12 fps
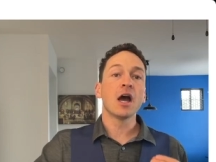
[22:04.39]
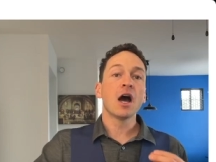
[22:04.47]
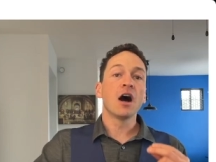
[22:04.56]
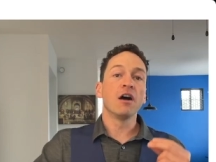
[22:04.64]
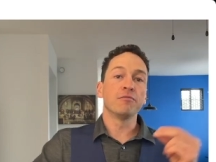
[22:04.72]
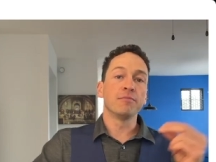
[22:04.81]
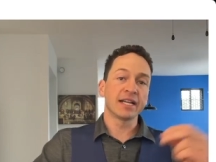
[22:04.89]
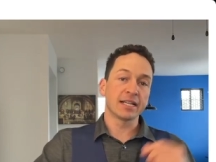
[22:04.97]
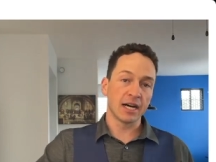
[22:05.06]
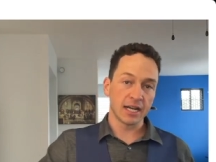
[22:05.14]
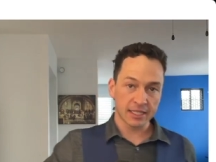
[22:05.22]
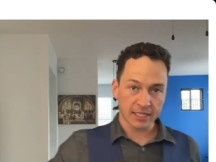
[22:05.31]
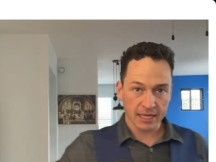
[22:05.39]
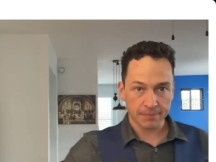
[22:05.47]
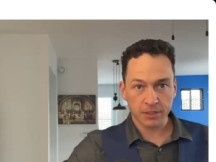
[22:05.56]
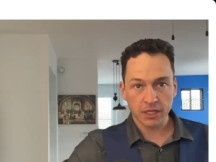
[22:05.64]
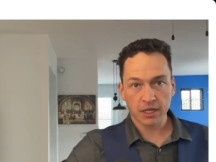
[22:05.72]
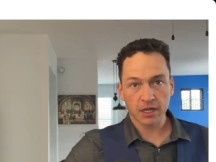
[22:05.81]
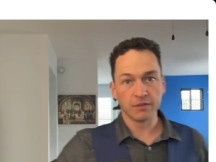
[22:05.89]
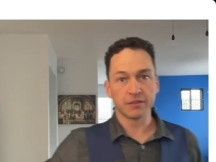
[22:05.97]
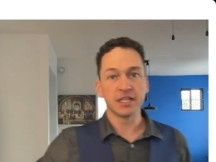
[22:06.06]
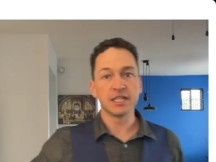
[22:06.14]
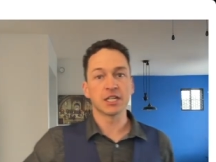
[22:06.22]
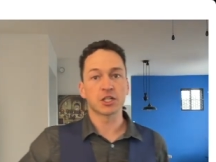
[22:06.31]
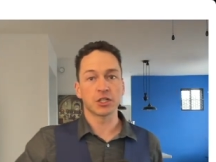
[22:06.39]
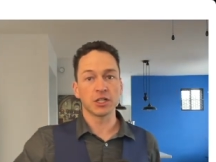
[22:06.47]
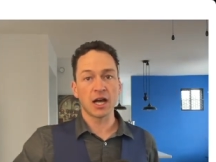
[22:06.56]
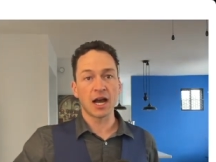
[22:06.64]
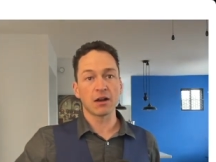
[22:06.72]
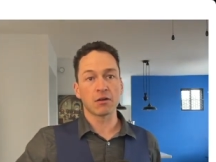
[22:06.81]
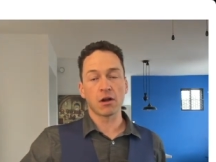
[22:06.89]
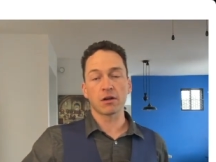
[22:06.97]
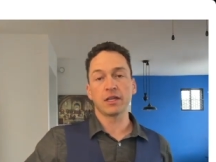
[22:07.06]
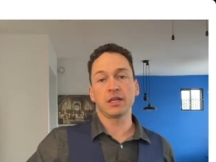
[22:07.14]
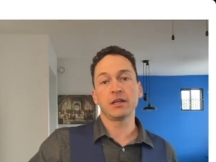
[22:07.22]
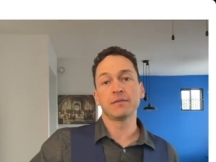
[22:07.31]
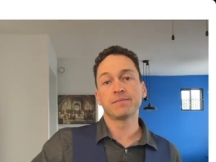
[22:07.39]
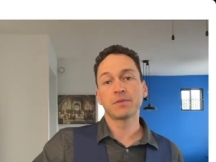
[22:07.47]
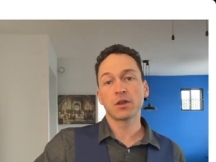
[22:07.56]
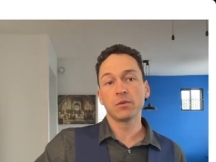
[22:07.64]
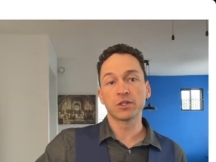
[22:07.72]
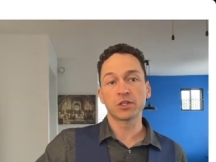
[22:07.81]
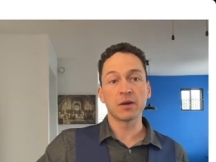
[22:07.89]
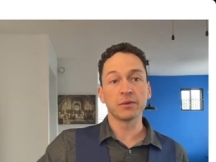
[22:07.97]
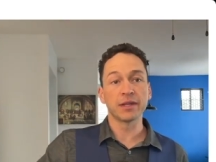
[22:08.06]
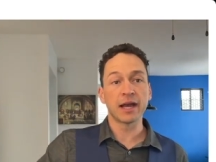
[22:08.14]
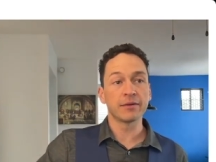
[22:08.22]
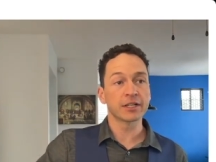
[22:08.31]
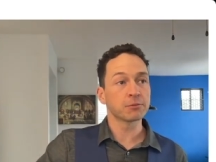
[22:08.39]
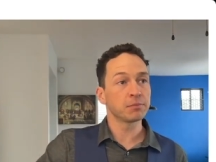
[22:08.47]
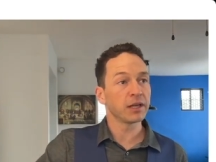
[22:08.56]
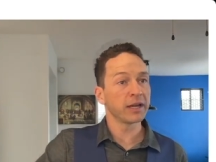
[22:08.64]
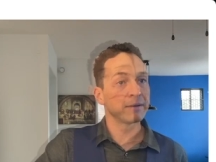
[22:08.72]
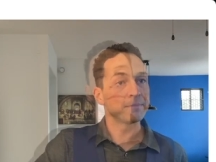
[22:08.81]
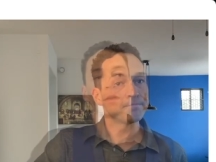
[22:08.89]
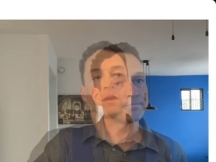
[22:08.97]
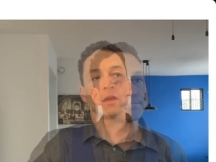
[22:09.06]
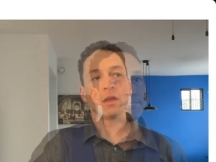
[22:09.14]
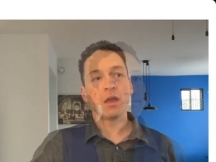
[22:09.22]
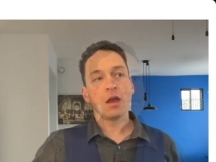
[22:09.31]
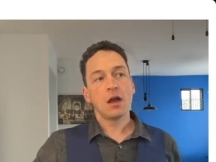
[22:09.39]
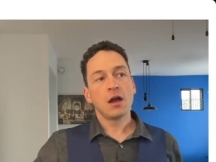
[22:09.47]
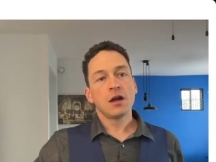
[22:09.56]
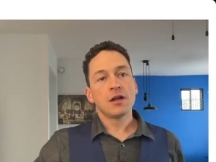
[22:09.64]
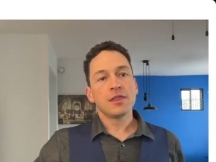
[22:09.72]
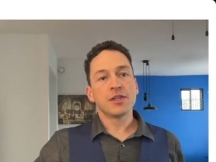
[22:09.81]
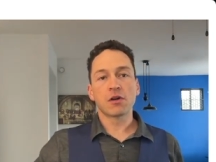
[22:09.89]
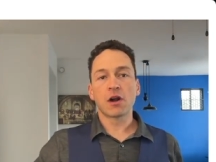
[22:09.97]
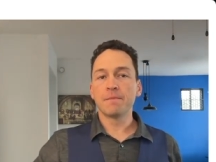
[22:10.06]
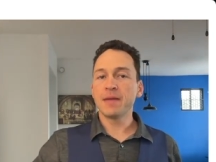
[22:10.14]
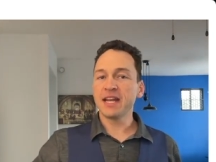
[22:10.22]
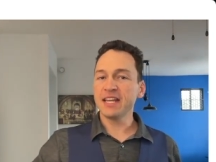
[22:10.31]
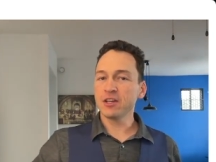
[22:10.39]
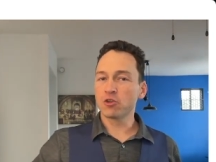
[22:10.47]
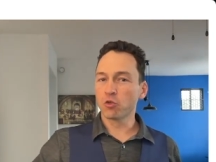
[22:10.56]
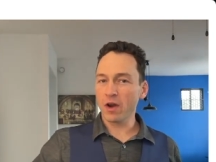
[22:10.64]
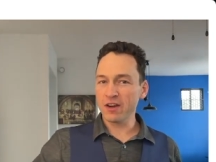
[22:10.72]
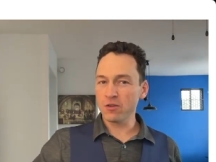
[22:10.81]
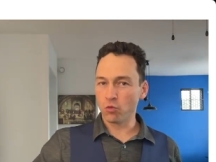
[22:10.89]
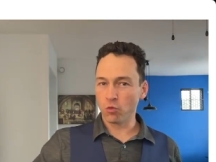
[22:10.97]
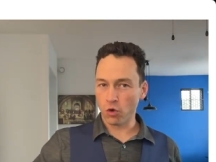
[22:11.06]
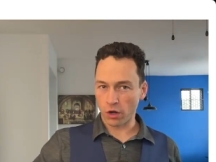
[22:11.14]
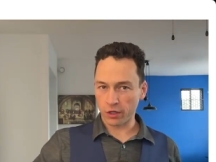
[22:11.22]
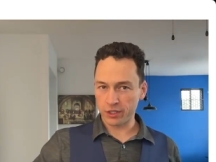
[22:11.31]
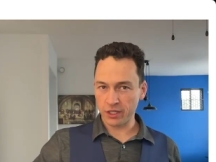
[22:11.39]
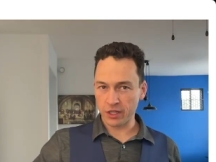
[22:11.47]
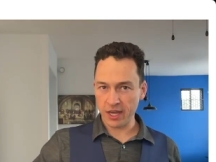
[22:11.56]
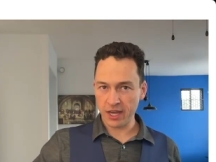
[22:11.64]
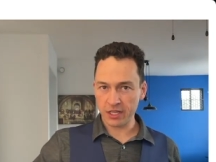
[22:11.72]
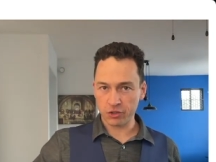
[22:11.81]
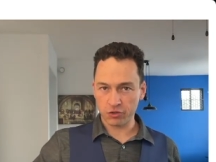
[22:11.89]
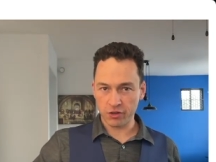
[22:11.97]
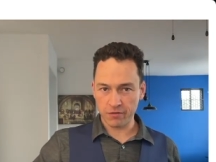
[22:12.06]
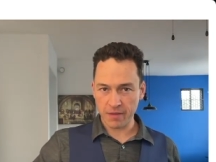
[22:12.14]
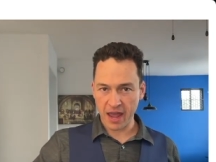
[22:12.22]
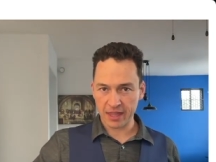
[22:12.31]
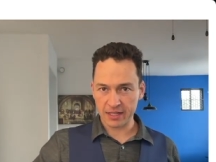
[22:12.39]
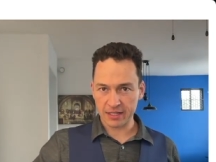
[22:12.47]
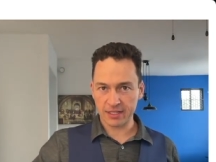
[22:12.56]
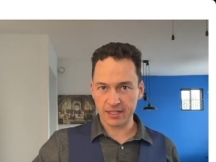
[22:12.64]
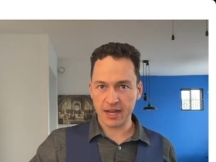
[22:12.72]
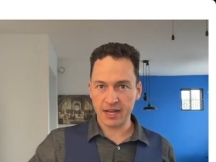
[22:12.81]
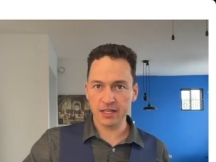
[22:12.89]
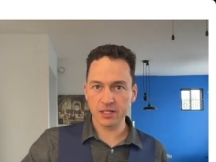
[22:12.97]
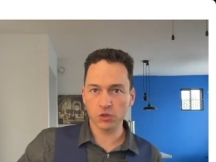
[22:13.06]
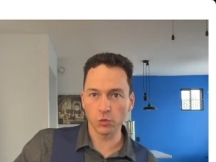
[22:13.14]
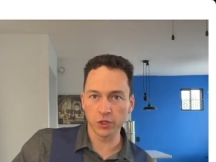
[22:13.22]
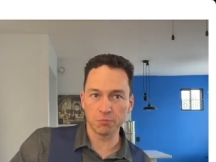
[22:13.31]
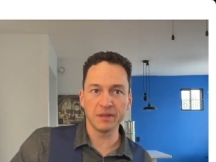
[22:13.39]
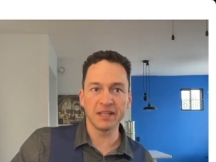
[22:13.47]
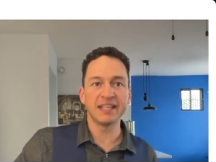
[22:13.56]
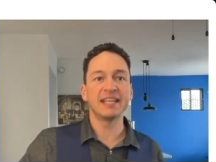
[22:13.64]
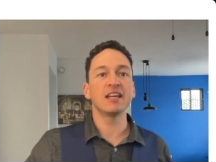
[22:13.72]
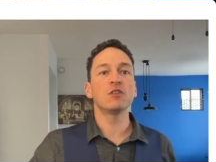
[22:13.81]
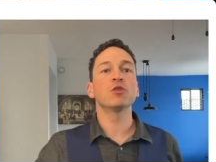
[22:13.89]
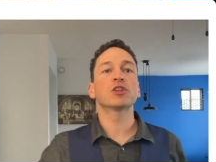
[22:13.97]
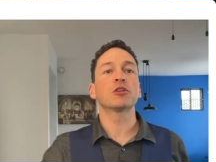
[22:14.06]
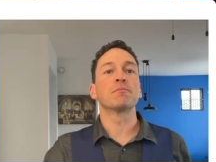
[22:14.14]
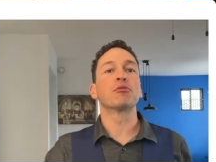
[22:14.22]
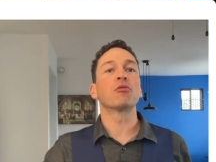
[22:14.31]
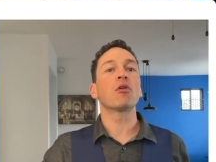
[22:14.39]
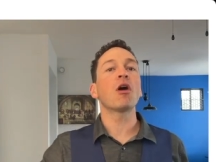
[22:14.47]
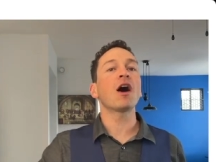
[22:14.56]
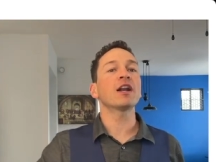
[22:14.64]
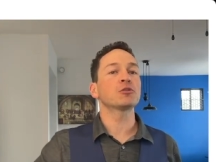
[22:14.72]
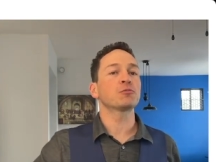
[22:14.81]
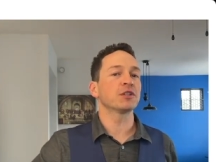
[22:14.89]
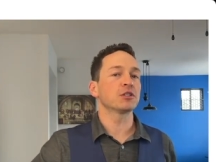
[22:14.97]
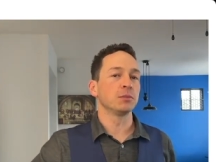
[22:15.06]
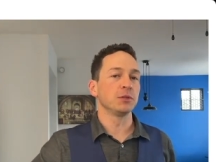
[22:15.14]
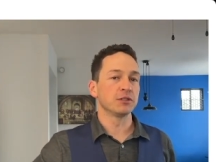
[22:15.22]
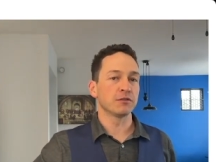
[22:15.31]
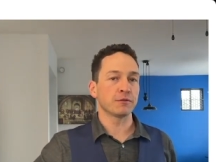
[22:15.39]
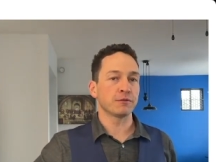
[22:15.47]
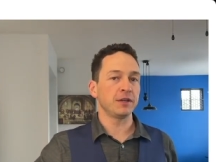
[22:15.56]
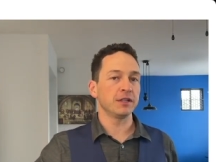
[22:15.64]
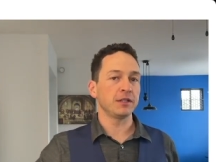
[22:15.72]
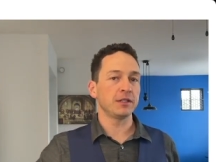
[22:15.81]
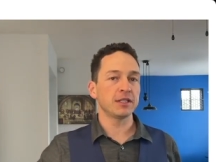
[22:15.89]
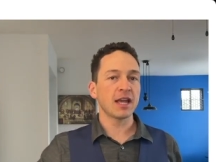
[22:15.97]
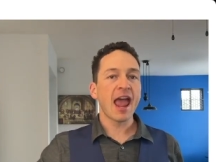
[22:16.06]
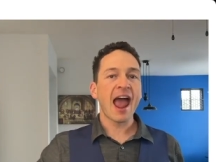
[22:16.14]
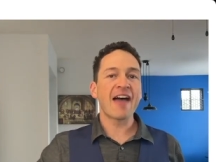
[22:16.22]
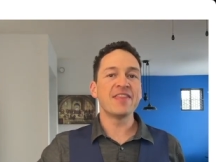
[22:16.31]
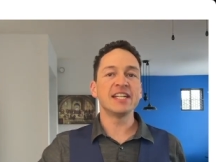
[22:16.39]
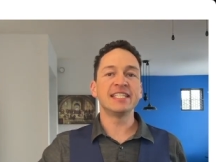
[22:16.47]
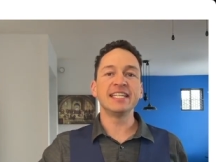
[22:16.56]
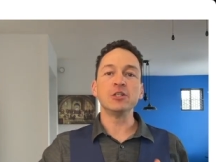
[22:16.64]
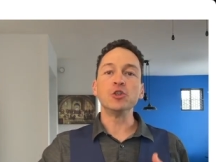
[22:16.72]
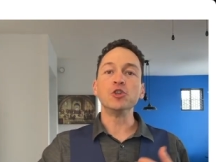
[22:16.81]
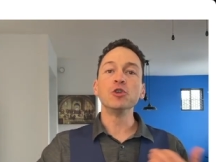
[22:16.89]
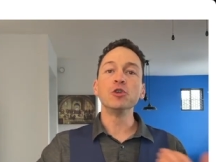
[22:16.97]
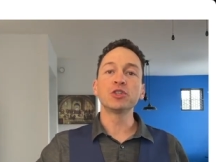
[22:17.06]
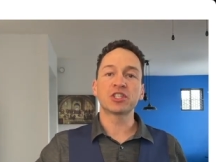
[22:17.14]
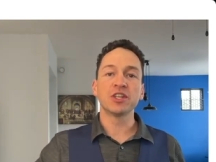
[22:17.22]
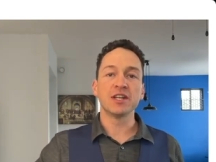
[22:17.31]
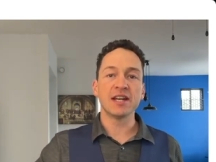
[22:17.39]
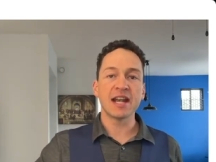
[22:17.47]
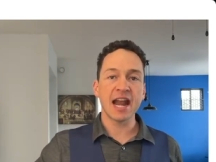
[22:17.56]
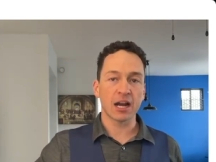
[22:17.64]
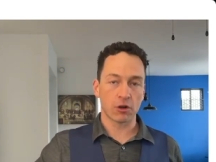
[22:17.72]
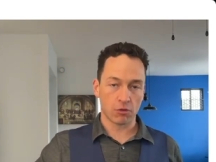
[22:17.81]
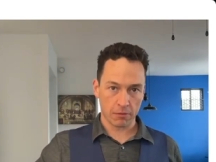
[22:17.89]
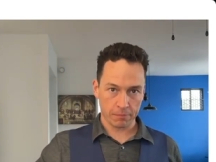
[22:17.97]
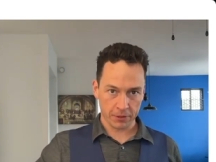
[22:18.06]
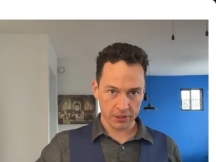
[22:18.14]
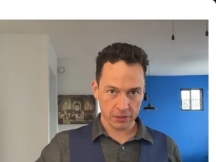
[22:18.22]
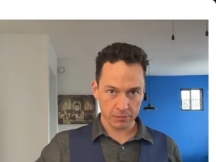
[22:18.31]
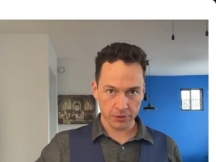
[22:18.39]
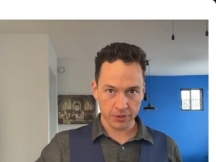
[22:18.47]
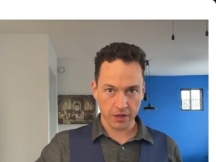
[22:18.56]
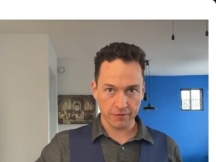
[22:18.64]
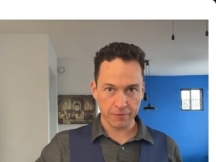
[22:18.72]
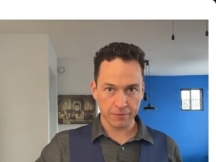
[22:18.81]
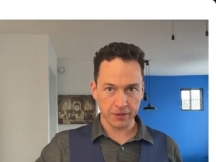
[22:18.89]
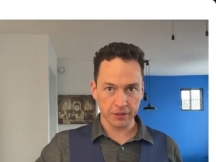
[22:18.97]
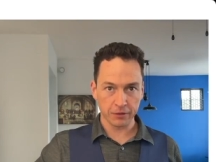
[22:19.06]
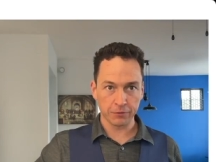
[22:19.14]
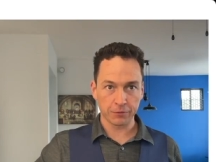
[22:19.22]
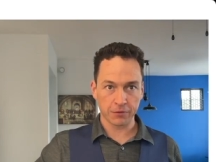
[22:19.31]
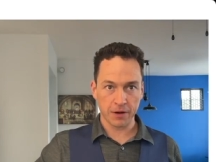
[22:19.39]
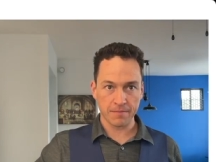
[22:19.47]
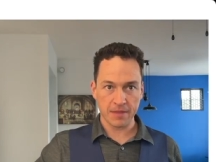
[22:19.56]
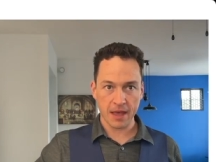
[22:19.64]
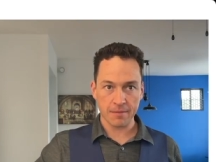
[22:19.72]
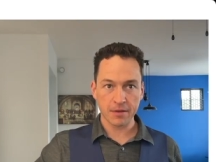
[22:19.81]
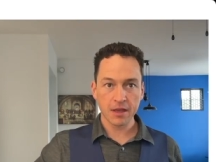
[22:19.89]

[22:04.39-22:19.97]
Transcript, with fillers: of my concept of conditional hierarchy, which I will now explain. There are many great works in the history of math and science which begin with the broadest principles of a field and then deduce the narrower principles of the field from them.